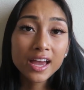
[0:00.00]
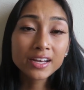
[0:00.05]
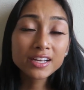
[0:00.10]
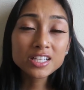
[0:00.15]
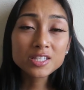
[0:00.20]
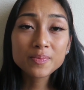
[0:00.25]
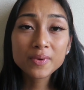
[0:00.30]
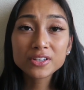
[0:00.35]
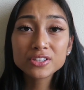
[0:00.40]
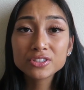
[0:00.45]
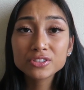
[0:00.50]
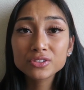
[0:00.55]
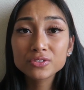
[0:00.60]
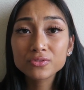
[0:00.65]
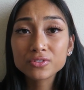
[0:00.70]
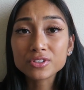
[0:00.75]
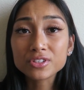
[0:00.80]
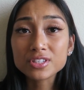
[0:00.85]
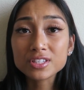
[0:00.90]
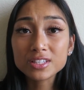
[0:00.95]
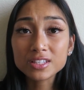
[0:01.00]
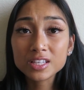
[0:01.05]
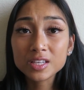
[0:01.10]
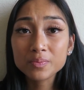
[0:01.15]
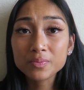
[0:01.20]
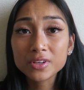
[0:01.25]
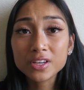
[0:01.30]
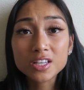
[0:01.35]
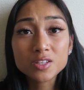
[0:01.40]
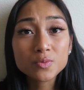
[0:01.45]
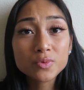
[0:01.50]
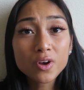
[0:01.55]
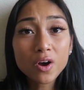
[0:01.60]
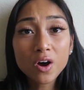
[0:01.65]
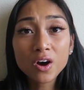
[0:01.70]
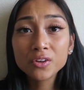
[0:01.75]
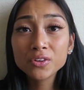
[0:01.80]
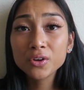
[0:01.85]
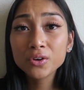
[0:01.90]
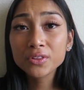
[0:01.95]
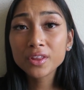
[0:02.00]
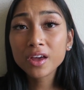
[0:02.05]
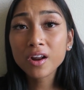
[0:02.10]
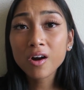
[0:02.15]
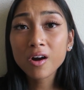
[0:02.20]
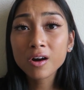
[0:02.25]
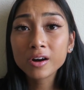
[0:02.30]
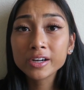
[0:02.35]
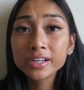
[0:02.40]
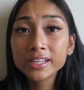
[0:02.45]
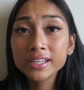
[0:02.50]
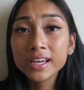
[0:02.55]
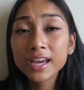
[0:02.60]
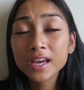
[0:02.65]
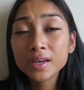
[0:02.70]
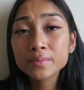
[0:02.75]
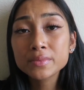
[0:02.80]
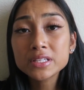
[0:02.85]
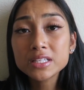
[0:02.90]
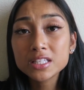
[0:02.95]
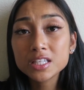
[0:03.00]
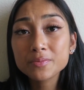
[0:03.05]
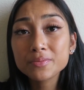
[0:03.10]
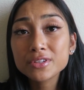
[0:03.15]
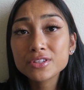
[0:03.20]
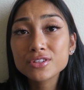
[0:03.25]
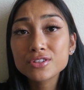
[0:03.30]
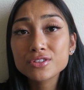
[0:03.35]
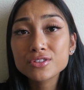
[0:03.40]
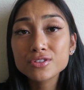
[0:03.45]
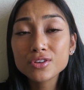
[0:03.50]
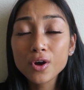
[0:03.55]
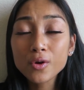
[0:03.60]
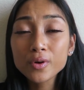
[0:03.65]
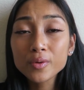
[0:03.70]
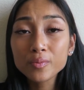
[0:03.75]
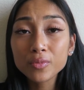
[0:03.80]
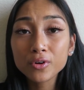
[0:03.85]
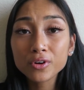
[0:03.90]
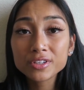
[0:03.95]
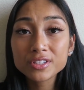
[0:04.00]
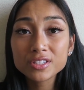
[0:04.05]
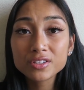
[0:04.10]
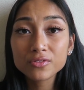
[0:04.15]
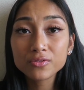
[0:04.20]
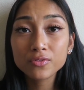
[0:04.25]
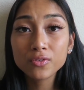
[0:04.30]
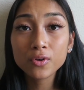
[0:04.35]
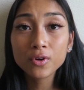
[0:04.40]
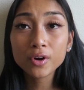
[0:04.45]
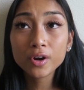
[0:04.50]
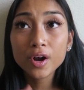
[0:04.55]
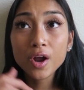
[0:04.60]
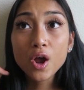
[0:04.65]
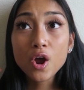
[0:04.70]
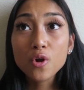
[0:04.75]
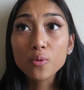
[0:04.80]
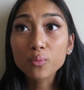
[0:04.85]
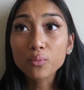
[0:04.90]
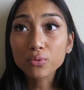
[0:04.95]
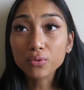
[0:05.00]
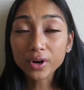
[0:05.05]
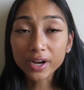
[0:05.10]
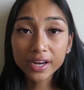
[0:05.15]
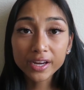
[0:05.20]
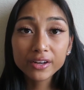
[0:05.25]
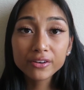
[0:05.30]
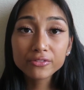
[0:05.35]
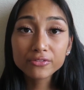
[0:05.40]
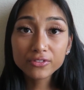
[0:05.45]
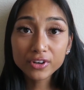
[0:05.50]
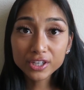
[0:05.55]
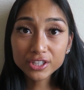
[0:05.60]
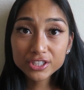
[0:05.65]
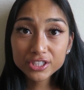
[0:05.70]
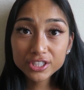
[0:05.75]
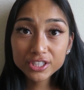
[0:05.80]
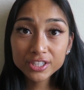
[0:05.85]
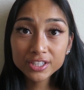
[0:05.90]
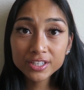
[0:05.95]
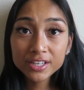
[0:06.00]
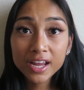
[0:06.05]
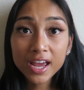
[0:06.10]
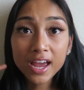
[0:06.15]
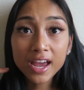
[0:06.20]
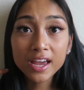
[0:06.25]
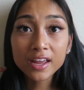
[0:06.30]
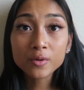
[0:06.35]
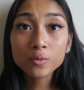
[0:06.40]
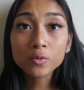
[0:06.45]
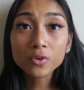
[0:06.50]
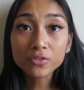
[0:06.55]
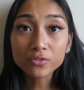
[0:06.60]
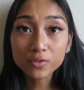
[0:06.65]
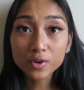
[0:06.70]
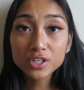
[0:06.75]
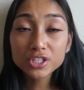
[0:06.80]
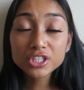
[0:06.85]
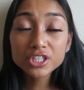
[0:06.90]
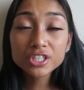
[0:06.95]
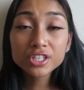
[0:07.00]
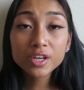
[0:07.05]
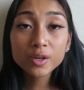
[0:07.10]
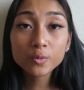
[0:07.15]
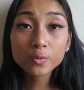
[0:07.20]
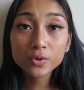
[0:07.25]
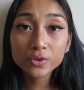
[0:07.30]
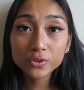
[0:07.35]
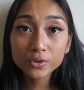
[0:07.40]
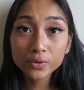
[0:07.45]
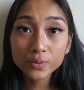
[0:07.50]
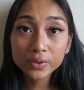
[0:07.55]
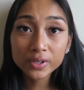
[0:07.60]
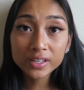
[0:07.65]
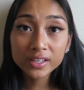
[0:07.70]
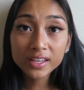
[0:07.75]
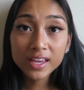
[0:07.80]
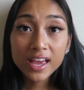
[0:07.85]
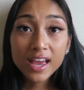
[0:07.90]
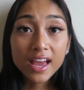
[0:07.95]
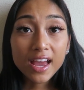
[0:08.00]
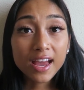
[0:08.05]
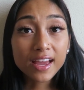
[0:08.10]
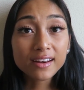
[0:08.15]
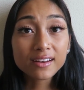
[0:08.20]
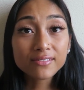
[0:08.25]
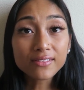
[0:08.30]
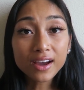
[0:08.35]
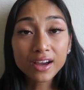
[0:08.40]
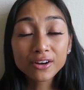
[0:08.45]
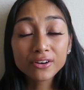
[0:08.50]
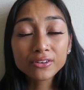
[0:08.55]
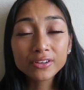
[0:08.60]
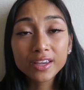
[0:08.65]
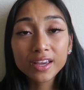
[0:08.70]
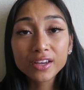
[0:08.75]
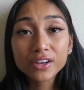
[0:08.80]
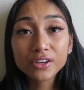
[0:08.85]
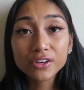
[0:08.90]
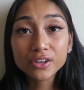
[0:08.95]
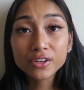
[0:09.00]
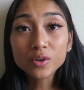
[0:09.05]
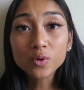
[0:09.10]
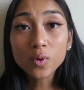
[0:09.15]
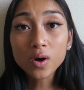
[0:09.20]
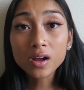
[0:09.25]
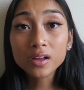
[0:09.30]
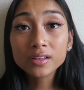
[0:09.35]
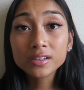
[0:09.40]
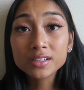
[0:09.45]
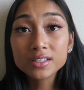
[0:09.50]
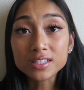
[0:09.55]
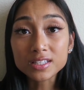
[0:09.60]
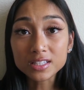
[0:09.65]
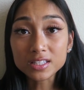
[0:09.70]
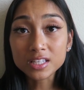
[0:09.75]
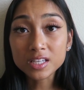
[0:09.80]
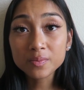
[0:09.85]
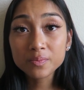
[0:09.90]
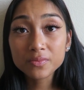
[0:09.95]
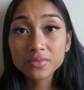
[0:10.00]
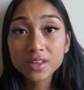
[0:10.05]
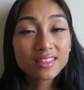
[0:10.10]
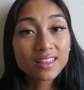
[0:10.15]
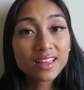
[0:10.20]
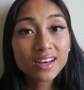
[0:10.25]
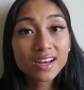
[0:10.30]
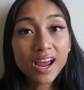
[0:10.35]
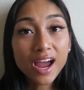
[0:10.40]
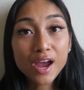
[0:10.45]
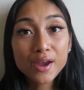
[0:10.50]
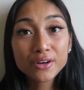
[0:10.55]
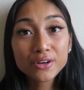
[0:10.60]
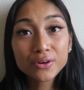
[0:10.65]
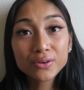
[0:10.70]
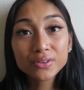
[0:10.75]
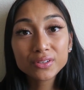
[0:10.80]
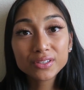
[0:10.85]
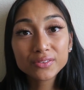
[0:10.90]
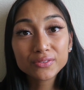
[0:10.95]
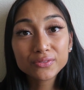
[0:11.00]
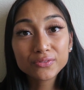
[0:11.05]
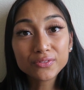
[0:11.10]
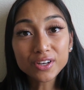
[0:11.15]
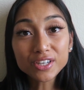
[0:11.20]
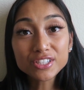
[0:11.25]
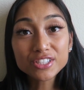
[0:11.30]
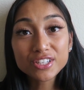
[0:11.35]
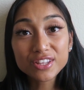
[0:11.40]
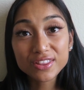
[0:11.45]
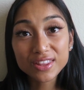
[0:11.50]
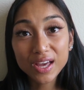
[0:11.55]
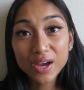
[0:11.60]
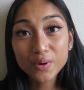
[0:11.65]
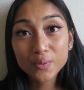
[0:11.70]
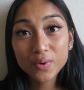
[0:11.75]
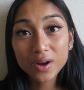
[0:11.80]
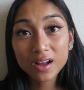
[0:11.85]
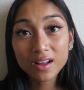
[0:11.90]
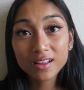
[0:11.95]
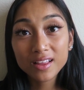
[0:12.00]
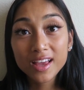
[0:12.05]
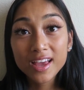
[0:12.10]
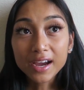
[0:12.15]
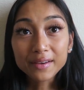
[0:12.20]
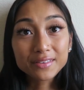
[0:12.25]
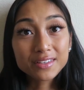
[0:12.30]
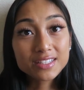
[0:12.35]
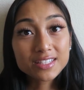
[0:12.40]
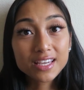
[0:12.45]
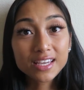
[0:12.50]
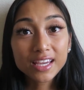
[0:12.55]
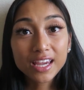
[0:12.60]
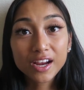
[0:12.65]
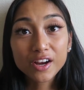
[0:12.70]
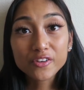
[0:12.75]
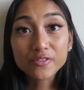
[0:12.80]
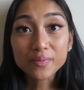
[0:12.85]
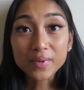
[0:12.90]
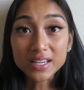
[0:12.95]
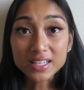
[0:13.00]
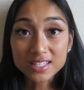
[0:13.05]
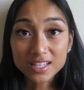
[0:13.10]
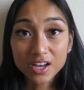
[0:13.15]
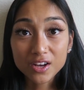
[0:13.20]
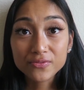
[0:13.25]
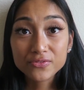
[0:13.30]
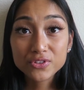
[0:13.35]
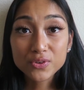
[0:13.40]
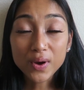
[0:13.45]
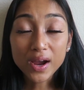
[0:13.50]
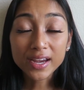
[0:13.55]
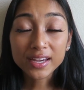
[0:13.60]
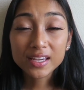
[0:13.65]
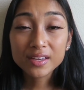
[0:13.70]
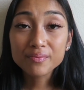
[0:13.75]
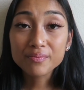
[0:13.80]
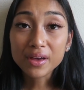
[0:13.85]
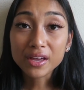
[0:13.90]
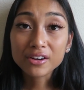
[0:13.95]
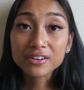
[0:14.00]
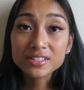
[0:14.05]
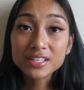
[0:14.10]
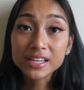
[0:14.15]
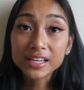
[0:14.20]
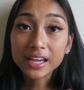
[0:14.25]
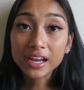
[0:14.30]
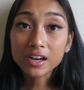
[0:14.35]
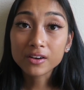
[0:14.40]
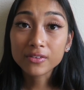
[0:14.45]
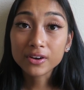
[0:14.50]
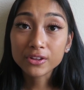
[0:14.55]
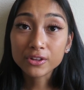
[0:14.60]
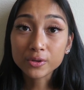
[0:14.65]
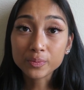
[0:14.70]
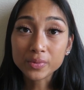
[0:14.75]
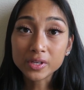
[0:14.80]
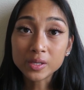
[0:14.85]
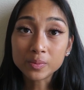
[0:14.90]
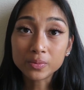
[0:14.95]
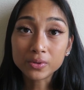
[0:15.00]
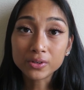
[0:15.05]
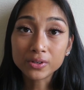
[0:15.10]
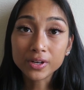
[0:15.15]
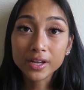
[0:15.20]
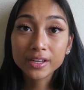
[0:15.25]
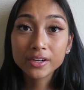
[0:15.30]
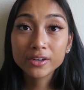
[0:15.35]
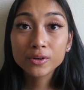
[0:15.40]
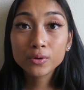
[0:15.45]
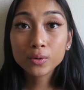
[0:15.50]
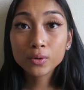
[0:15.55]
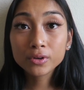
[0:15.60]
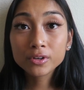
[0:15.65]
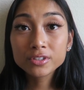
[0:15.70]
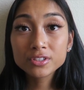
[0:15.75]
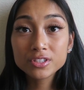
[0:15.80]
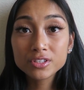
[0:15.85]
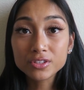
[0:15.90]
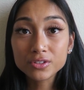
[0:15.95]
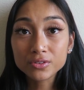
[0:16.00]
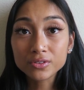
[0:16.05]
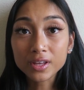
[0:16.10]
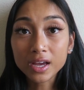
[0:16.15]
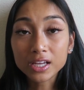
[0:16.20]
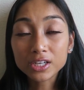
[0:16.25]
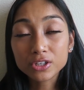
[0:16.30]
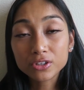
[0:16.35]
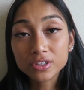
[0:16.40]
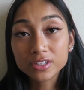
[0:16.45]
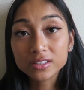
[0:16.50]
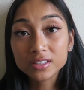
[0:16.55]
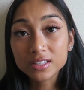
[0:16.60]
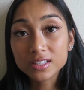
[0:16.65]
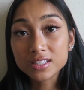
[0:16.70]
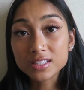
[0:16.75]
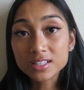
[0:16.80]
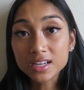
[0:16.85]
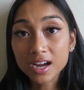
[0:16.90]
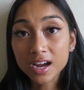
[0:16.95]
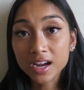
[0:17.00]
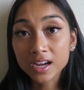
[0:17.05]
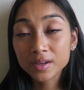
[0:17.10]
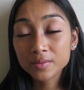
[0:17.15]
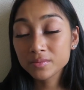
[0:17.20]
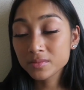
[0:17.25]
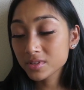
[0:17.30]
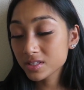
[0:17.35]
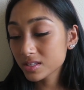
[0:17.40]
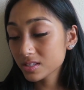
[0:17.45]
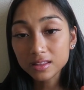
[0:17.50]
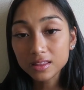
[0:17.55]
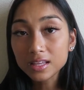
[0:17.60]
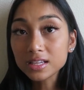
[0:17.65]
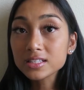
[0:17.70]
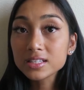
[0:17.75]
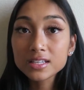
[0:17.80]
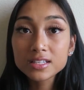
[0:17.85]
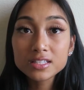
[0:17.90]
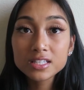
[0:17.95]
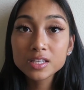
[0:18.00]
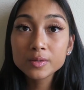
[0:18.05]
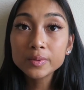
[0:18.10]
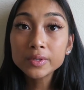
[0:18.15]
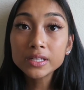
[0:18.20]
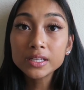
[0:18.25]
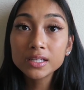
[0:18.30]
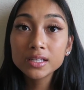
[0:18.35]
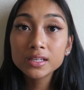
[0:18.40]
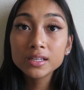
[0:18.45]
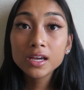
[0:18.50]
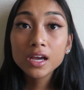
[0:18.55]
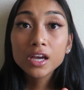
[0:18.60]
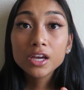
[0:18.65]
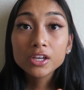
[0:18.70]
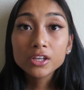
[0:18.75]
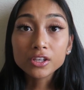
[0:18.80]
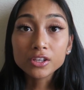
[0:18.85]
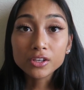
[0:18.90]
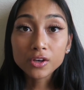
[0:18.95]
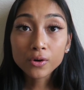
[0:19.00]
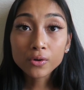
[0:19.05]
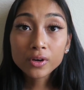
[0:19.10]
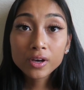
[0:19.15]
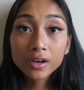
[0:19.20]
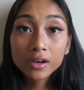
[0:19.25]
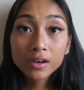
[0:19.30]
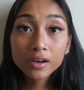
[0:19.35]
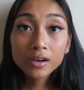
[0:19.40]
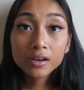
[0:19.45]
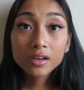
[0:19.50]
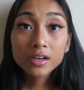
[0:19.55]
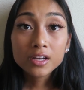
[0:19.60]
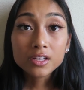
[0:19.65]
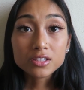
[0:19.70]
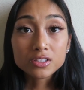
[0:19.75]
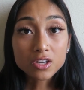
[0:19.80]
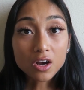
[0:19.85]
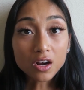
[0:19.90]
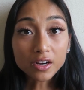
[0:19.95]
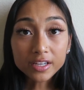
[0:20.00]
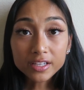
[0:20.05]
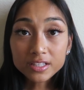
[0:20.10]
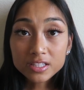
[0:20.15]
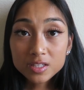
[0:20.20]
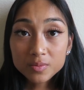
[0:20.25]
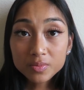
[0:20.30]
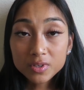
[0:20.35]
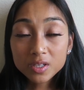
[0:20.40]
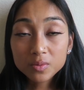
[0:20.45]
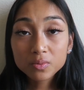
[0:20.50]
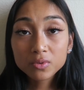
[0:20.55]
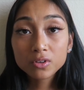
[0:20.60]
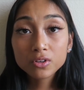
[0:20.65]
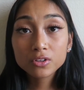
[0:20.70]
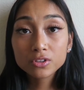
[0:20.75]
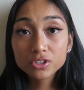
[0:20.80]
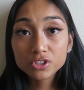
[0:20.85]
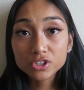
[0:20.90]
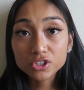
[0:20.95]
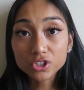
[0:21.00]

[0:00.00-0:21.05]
and especially for sleep because we all know that REM sleep is so important for brain function and refreshing and renewing. And if I don't get good quality sleep, then I don't function that well. I have to take care of myself so I can better take care of other people. And in order to do that during these times, things like CBD, yoga, talking to people,